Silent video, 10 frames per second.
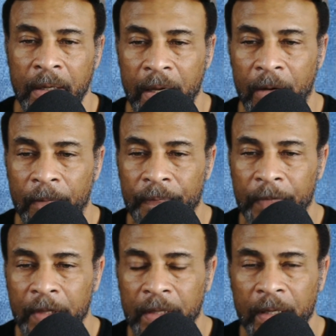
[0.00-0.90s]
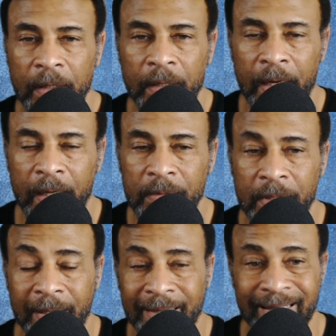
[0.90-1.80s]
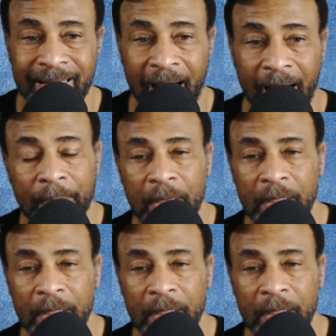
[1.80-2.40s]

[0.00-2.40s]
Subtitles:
Now, the other items that I did not